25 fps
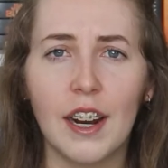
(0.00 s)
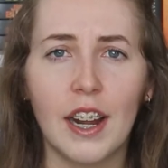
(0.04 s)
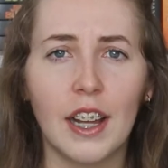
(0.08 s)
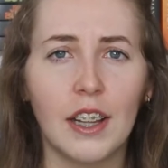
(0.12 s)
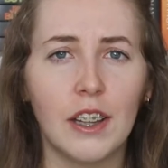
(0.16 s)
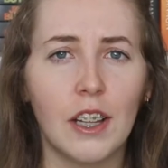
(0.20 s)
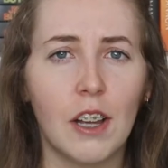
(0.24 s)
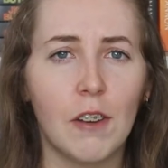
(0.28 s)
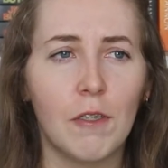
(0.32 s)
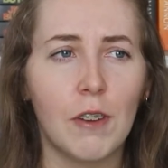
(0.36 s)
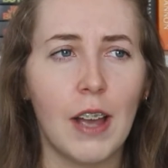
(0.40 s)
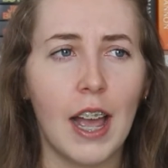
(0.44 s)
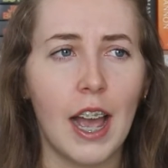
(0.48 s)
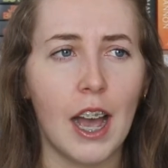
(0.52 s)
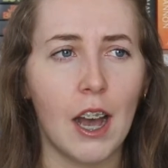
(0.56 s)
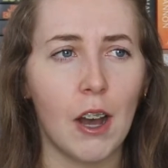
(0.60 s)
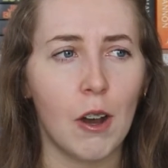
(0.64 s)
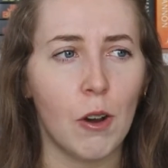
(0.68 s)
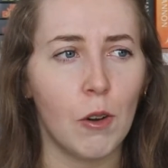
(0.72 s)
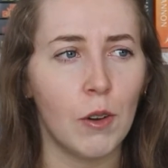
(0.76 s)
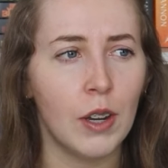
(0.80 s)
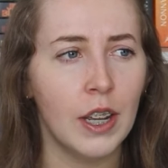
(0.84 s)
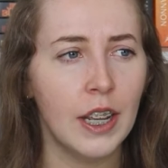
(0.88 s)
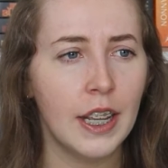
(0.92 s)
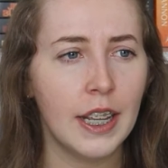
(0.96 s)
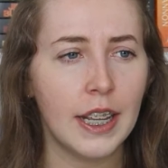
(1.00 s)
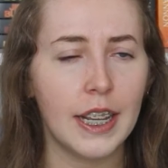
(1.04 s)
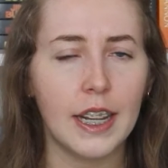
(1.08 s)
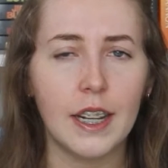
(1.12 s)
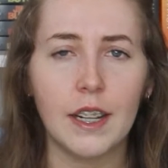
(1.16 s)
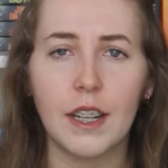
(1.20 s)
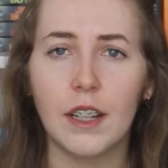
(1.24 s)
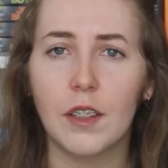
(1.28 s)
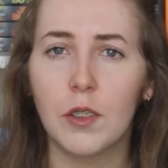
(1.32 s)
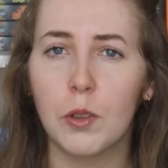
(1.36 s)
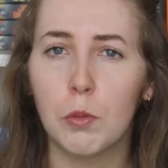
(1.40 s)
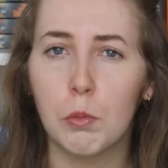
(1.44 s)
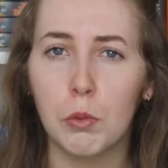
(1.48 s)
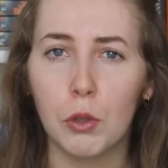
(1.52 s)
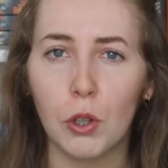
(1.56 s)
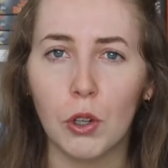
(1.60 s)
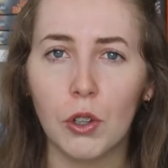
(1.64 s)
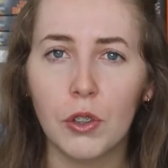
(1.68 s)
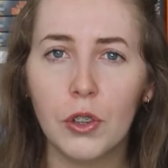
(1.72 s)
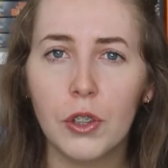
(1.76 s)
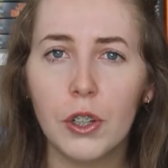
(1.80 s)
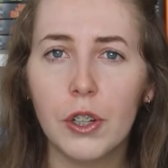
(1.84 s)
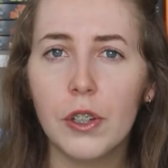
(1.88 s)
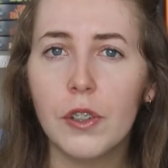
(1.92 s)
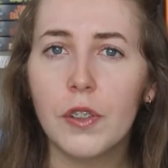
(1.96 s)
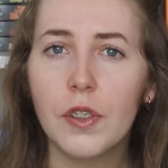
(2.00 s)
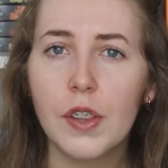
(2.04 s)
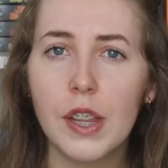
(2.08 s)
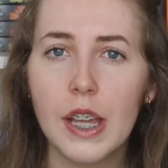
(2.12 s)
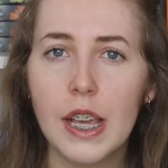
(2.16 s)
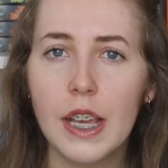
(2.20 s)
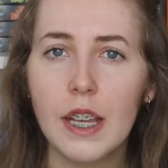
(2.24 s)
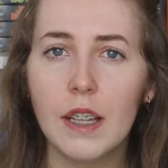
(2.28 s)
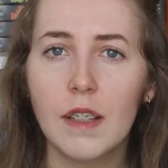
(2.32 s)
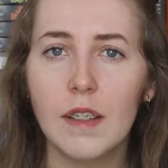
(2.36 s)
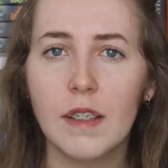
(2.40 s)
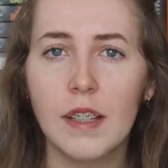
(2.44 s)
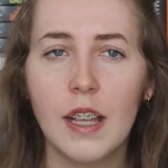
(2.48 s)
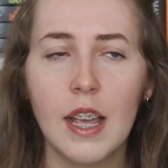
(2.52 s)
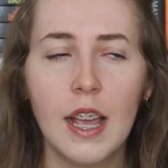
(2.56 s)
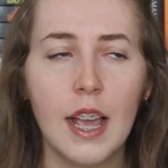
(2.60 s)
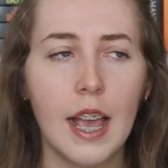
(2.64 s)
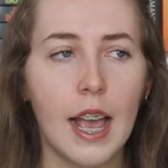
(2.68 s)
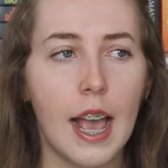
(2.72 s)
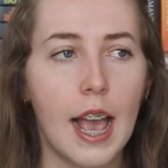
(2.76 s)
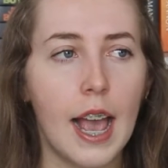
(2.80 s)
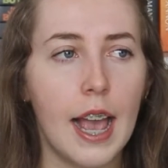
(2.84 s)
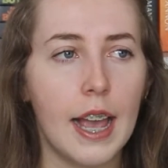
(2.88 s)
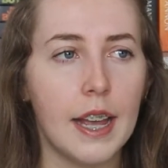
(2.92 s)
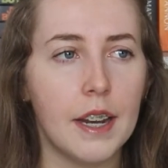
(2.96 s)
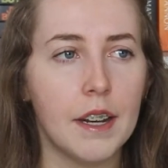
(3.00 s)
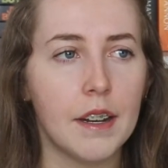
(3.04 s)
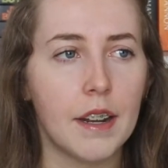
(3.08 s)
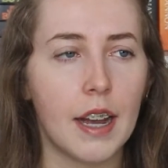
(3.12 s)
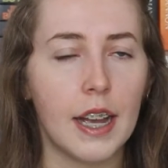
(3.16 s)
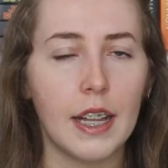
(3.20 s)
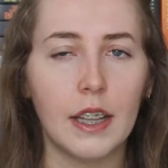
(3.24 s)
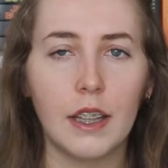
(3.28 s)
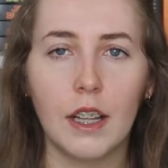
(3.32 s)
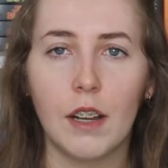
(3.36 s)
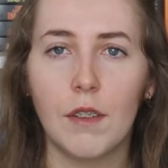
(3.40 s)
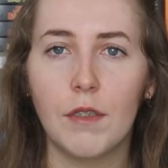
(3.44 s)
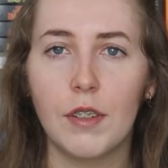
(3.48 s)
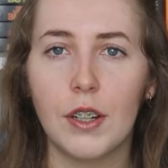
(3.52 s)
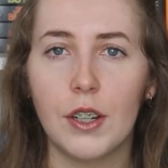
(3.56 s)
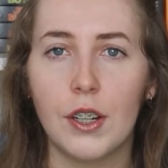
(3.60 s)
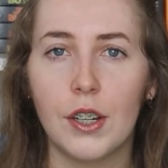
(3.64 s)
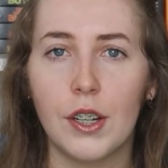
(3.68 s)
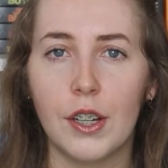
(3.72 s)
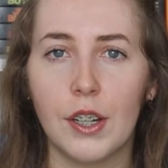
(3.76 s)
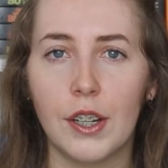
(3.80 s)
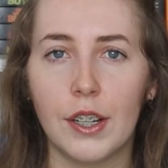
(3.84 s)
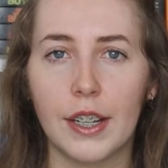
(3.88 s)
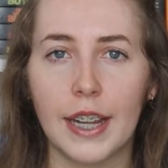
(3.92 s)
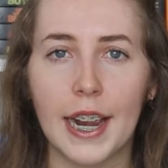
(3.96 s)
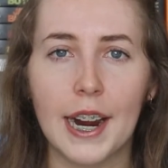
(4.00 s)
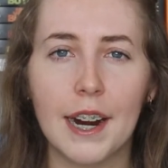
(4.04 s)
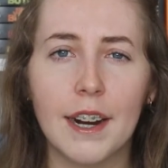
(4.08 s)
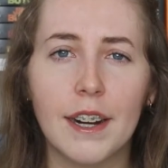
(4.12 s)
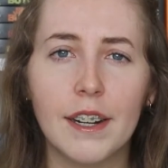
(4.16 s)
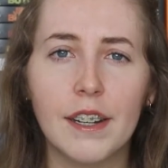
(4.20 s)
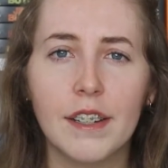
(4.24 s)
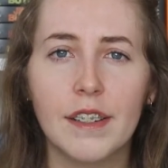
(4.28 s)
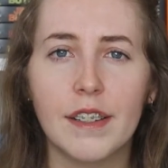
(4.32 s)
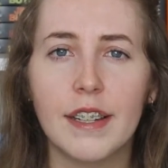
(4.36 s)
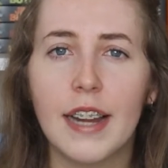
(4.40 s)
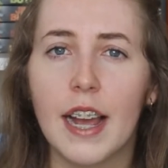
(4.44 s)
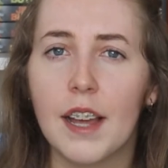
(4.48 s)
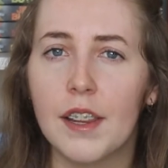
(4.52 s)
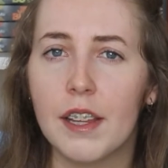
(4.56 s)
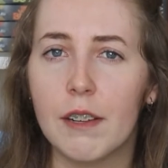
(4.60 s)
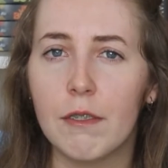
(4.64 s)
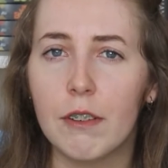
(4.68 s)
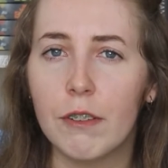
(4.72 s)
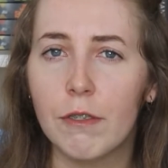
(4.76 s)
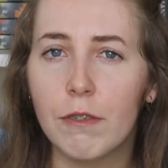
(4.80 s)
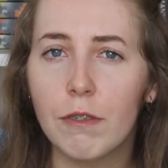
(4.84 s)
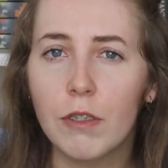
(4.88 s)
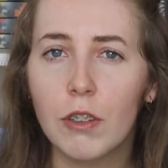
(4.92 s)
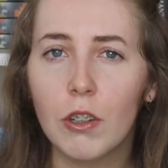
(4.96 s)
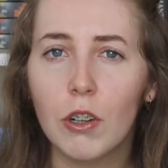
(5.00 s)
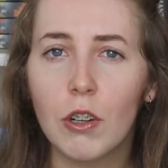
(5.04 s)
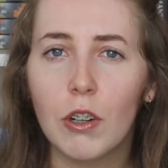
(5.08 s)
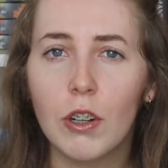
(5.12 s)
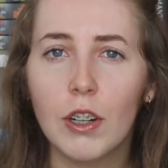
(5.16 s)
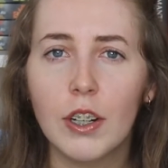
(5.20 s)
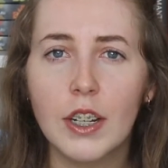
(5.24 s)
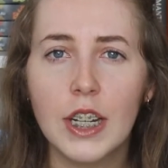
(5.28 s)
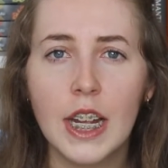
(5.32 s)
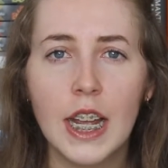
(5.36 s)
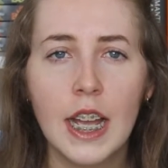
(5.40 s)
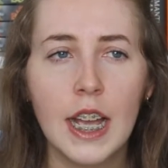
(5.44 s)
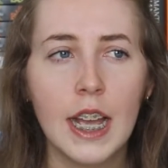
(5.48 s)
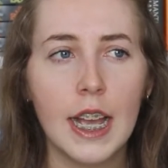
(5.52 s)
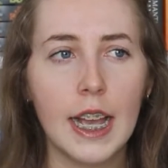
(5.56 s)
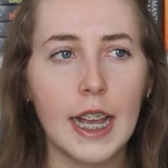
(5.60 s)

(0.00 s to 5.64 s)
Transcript: I love how it explored those things, and I loved her characters and how they were flawed.